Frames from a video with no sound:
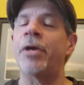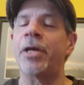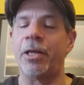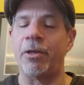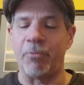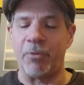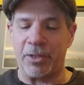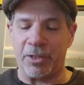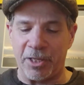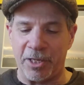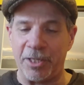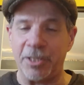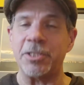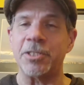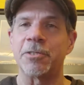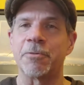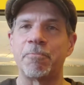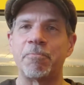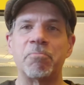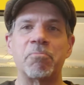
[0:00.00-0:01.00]
with
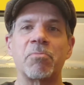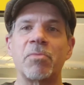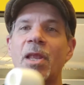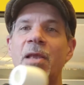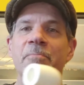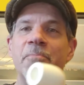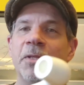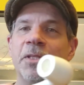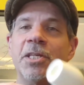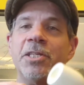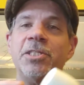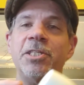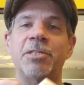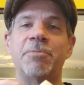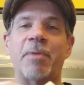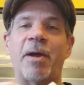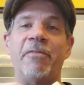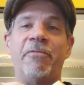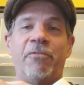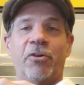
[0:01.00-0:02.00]
this, but this
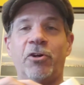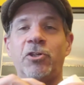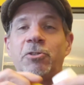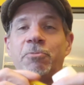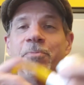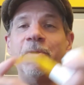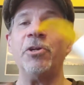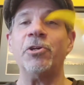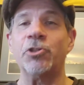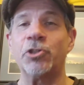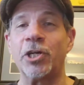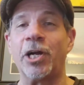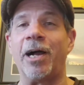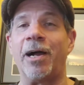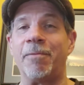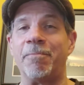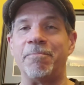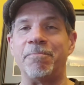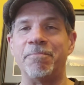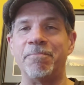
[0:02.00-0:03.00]
is my first
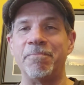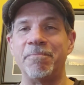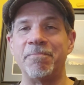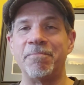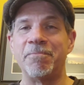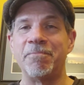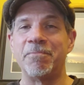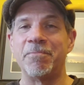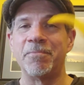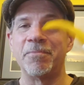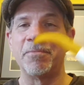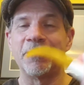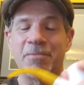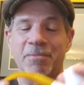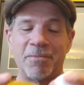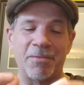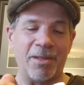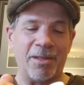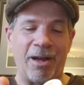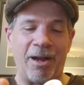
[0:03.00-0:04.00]
meerschaum.
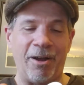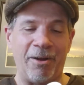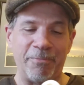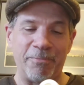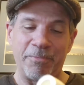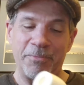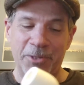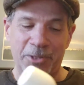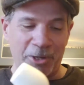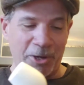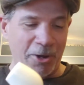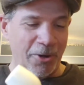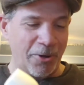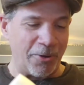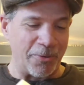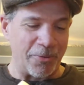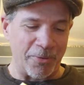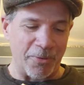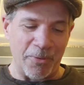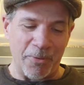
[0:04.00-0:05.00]

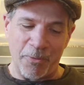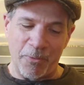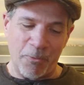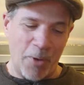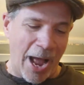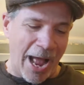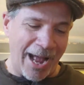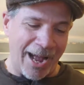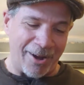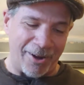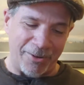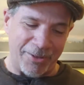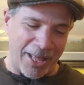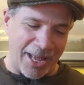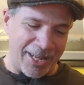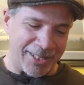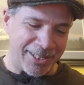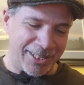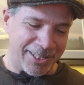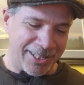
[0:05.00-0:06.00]
So wow,
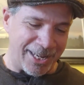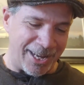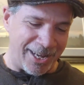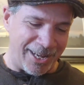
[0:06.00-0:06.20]
that's